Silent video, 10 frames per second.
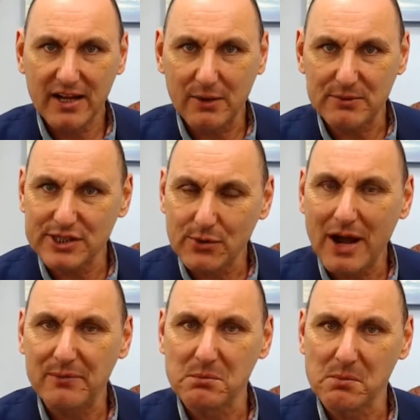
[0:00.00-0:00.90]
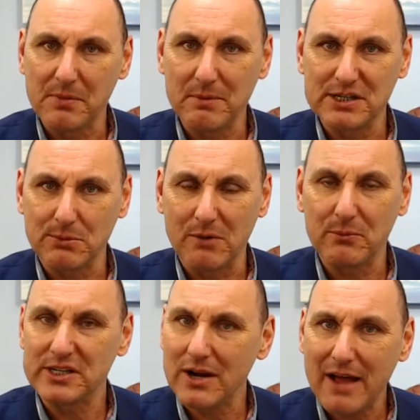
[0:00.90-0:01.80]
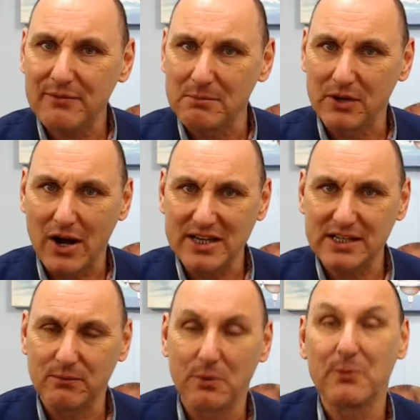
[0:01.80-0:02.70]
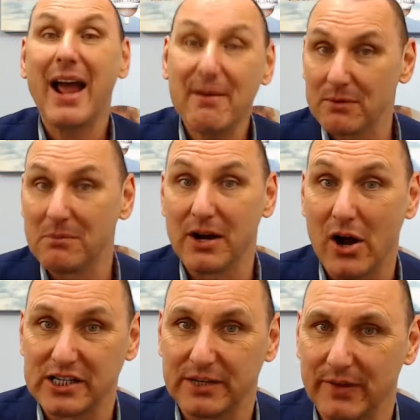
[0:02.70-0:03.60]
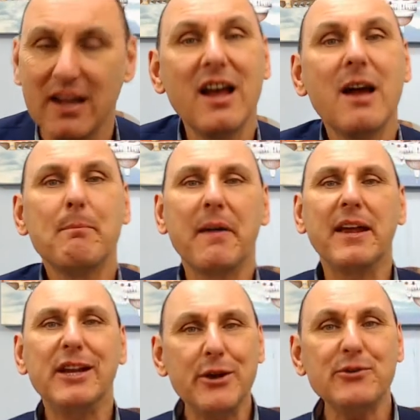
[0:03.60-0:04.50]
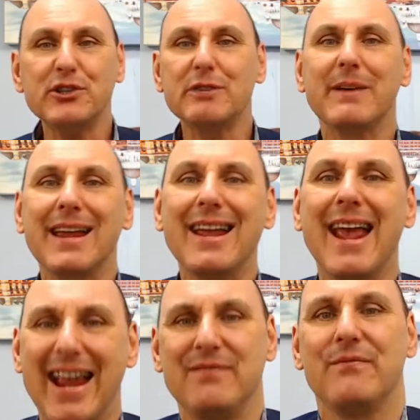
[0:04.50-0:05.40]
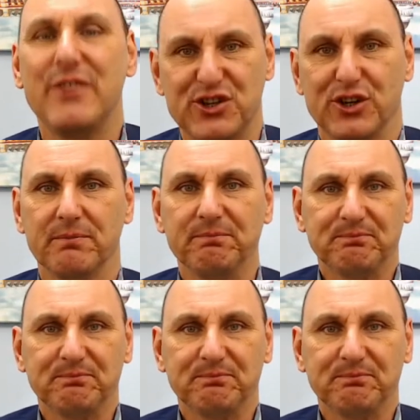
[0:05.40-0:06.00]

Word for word: Now, we still have them on BBC One. We don't have them on ITV. Well, we have them on ITV, but they used to be in Vision.